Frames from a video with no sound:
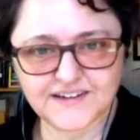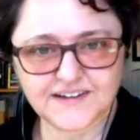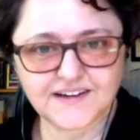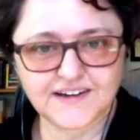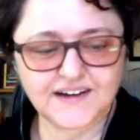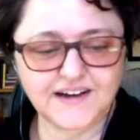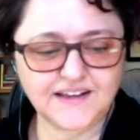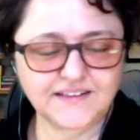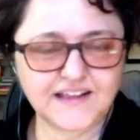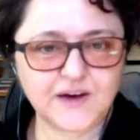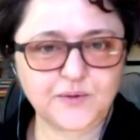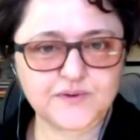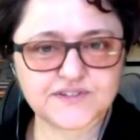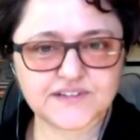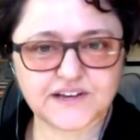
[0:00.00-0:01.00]
And that
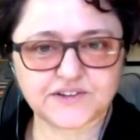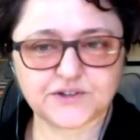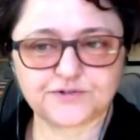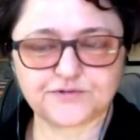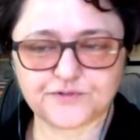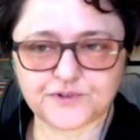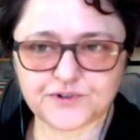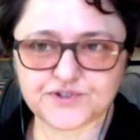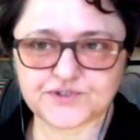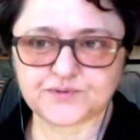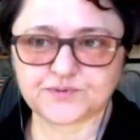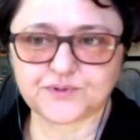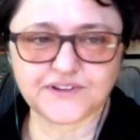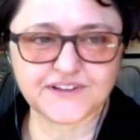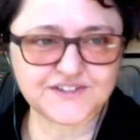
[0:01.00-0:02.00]
was like the first
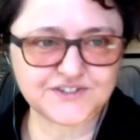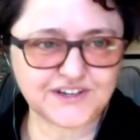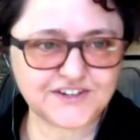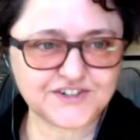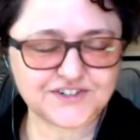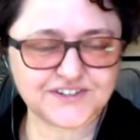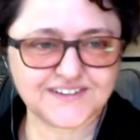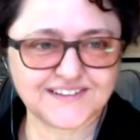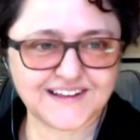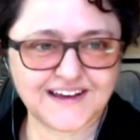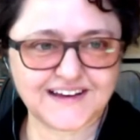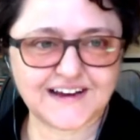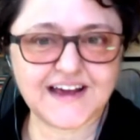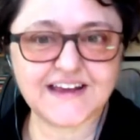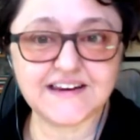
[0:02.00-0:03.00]
realization that
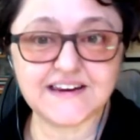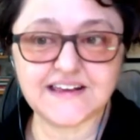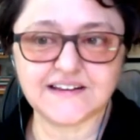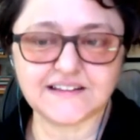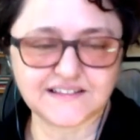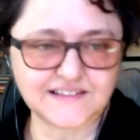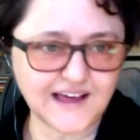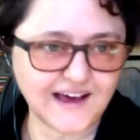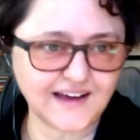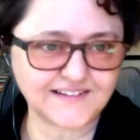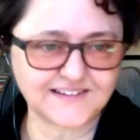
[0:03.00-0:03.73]
I needed that.